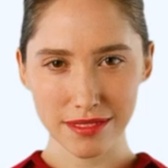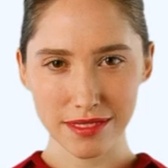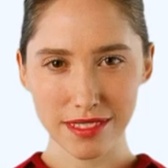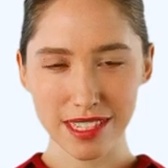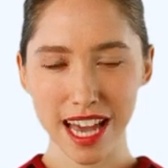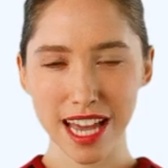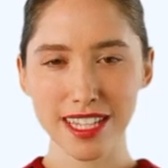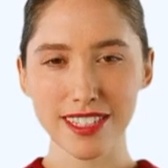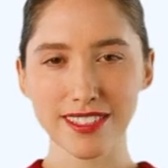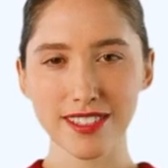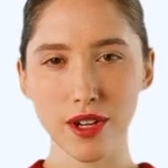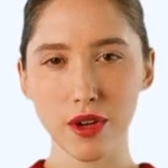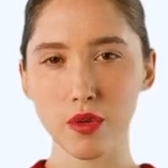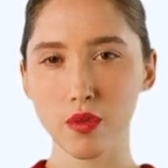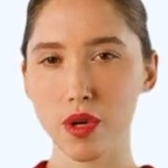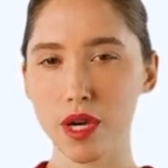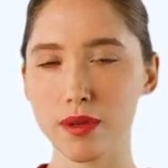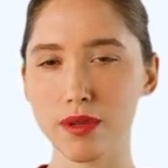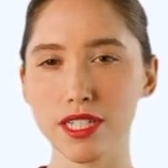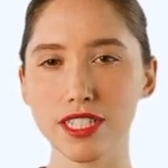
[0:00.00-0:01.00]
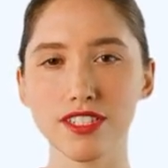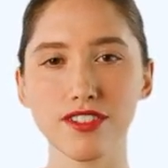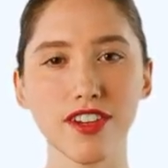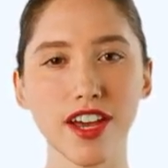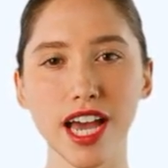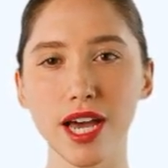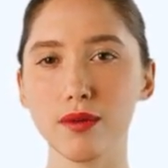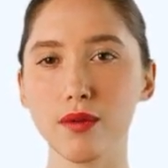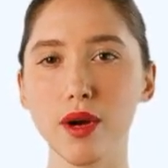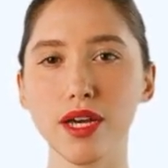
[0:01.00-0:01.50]
Next, we will
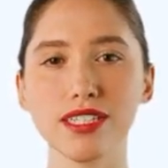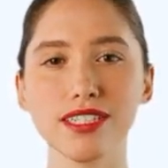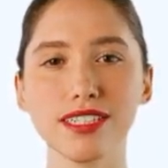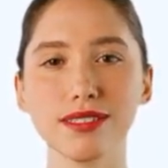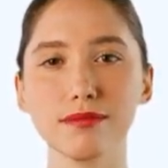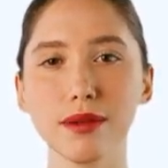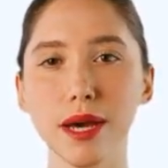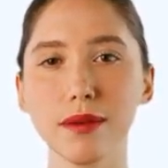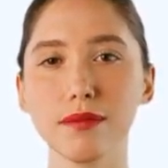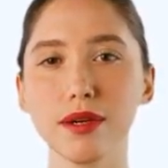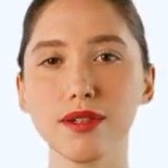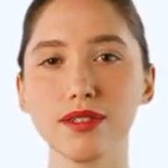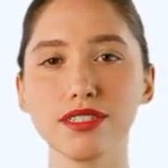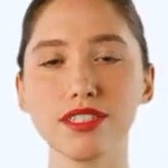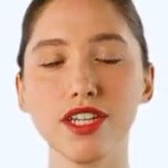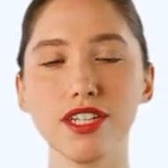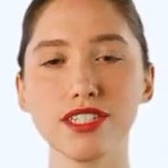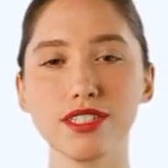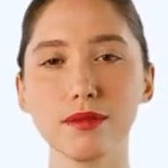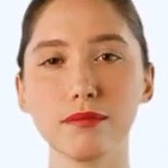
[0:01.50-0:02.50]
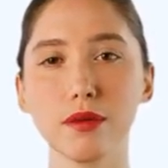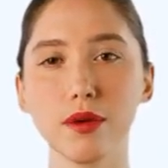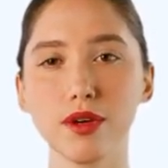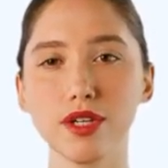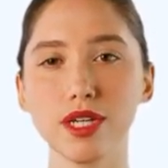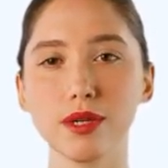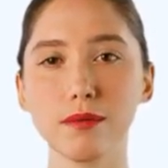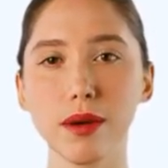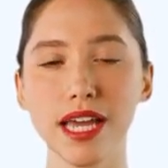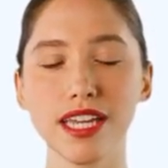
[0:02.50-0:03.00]
define what display modes are
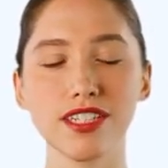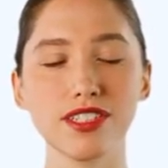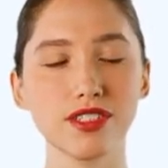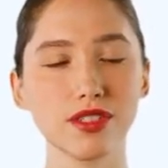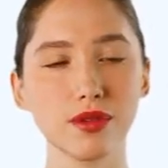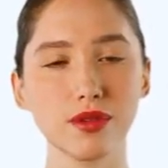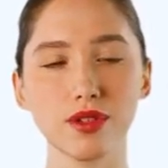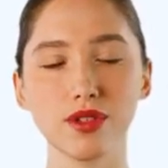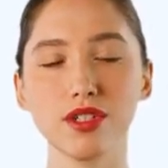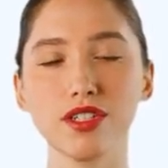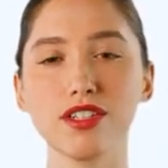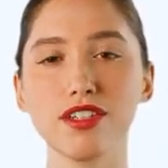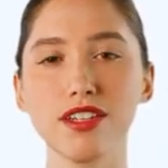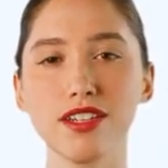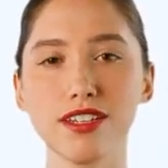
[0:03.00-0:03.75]
supported by this tool.